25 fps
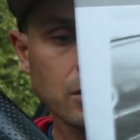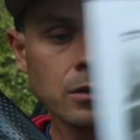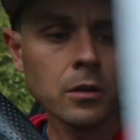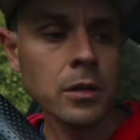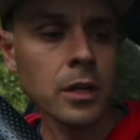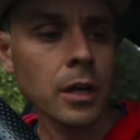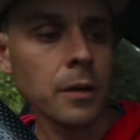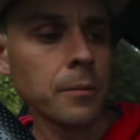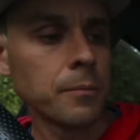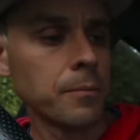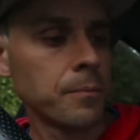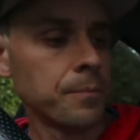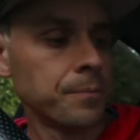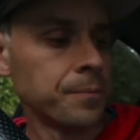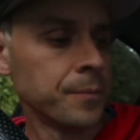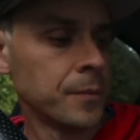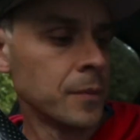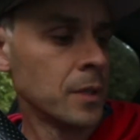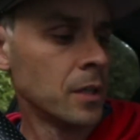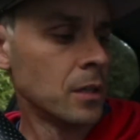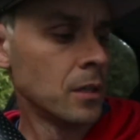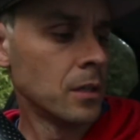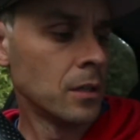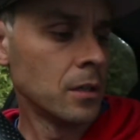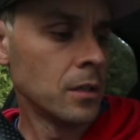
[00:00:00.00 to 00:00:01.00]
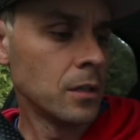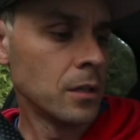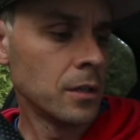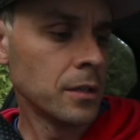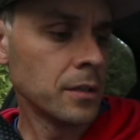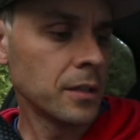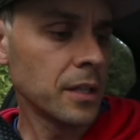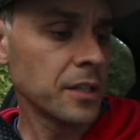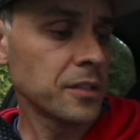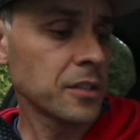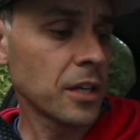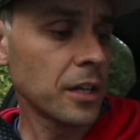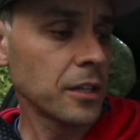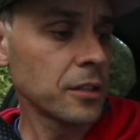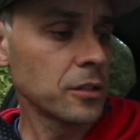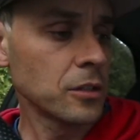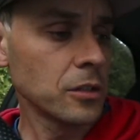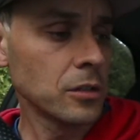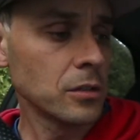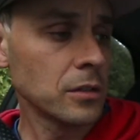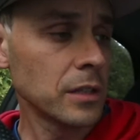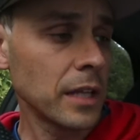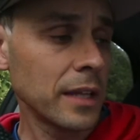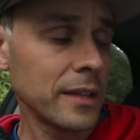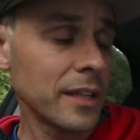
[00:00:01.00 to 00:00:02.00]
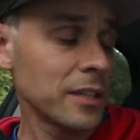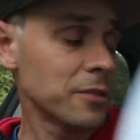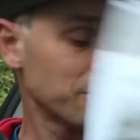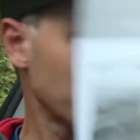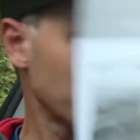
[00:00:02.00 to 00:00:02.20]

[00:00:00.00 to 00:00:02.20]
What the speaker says: yeah, that's kind of cool. That's